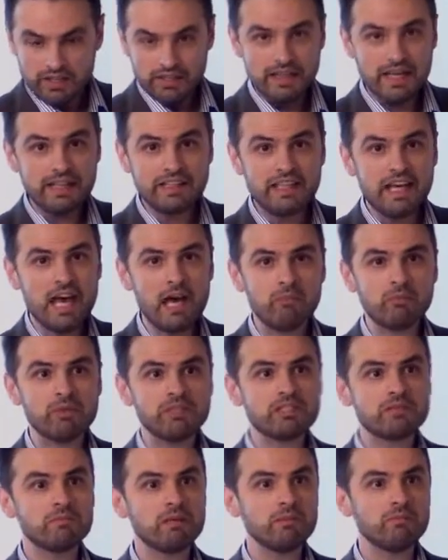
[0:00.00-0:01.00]
That
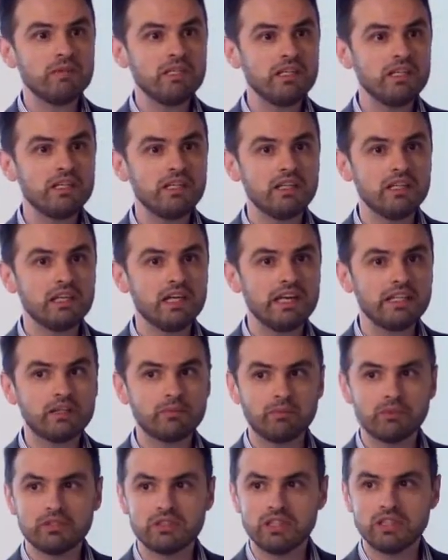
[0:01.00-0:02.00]
happens maybe in
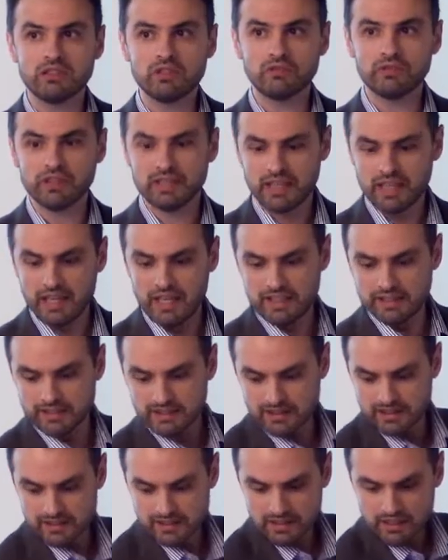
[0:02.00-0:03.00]
8% of the
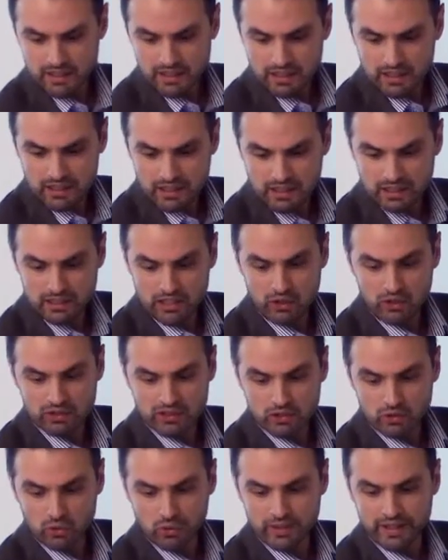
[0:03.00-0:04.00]
cases. In the
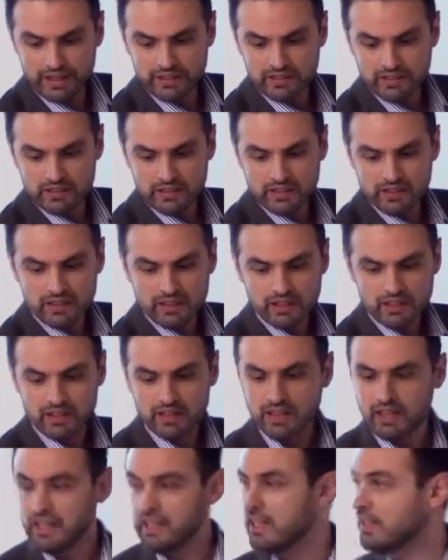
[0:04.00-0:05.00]
other 20,
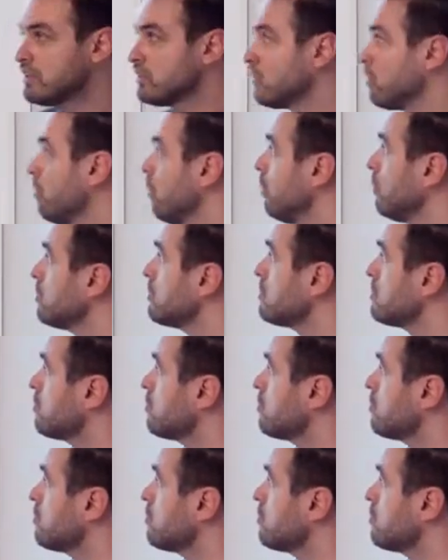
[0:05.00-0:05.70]
it goes